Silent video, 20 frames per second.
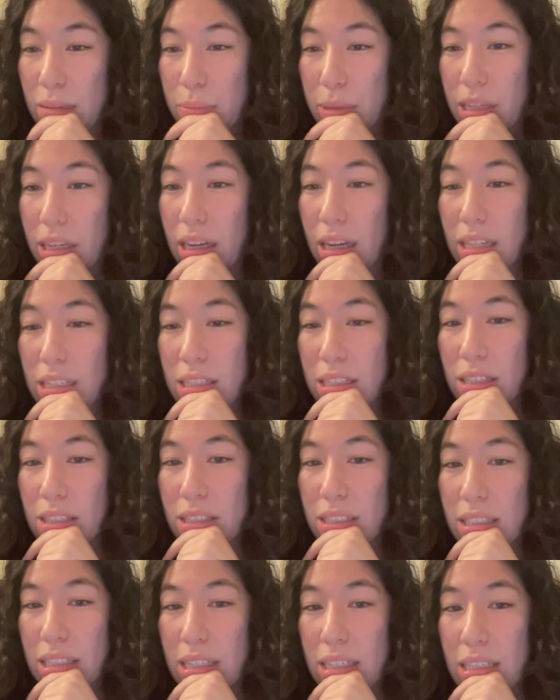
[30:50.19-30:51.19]
because
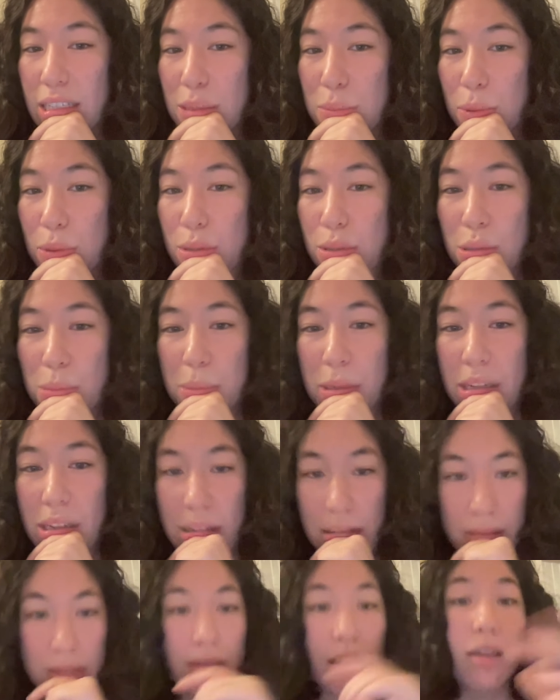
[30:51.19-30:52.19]
13 is supposed to
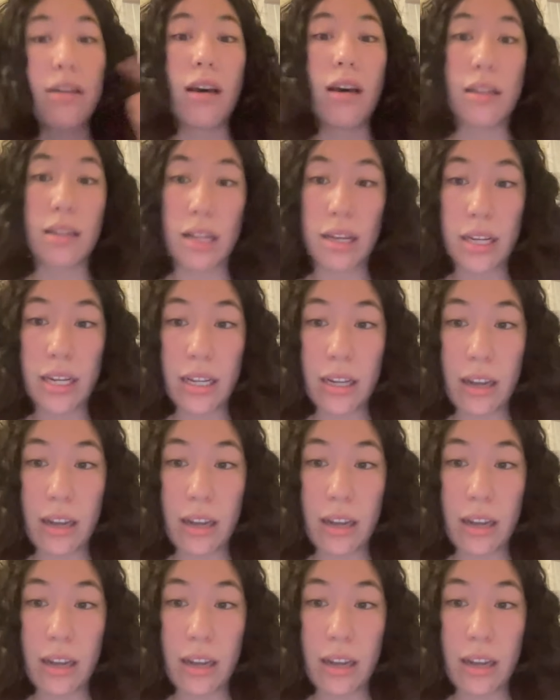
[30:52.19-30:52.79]
be an unlucky oh,